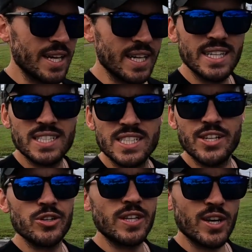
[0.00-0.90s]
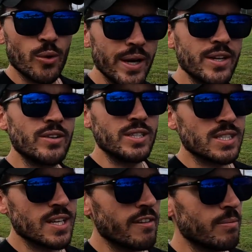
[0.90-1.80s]
like it is near the equator and
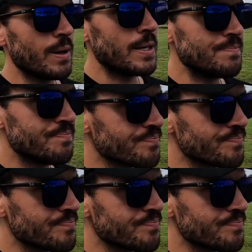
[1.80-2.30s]
stuff. But